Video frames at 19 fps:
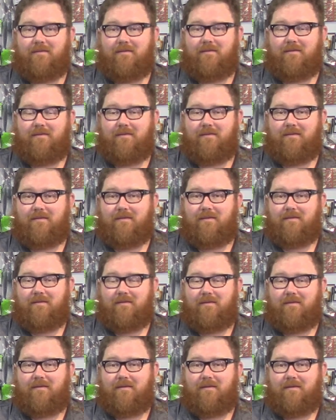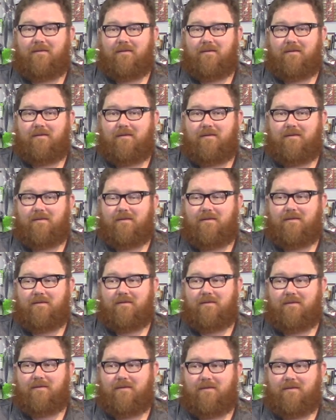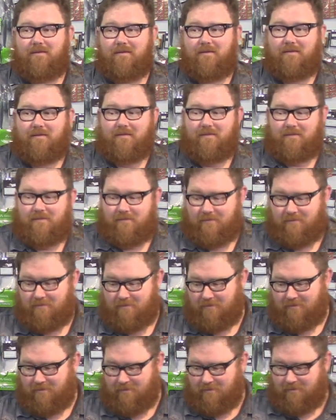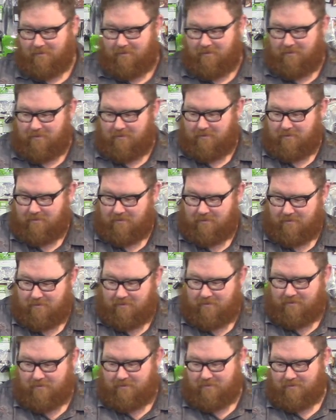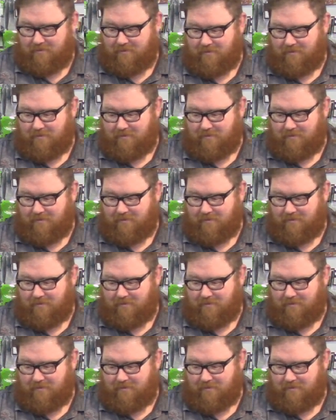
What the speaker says: No words are spoken by the person on screen.